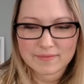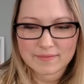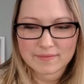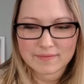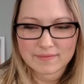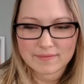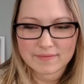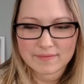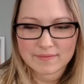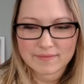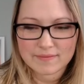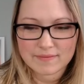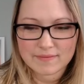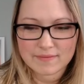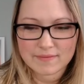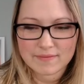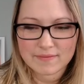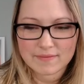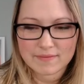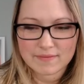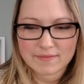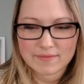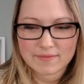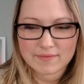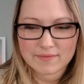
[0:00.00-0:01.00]

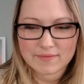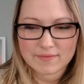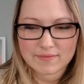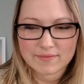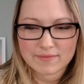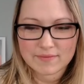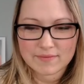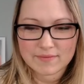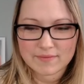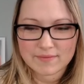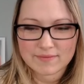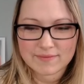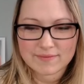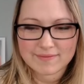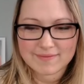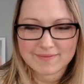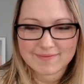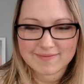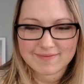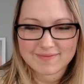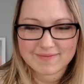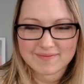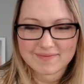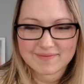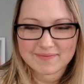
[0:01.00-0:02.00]

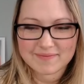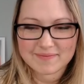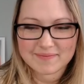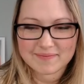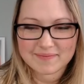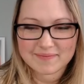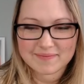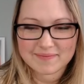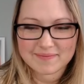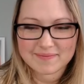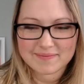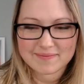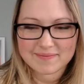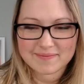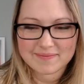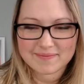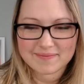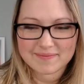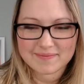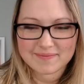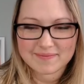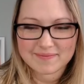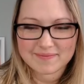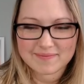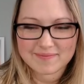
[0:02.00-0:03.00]

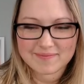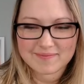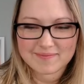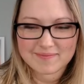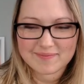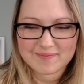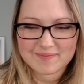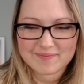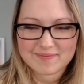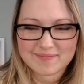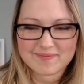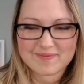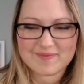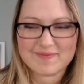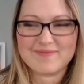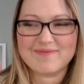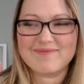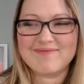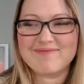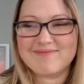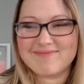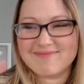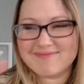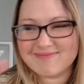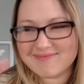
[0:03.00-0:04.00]

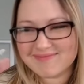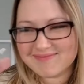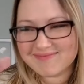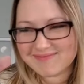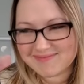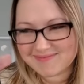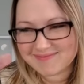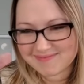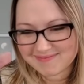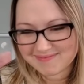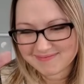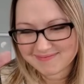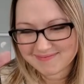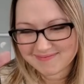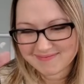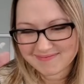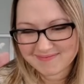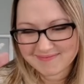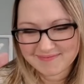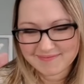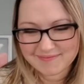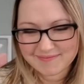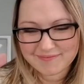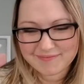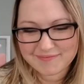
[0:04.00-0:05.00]

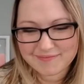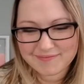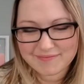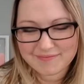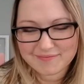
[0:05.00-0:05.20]
[no speech]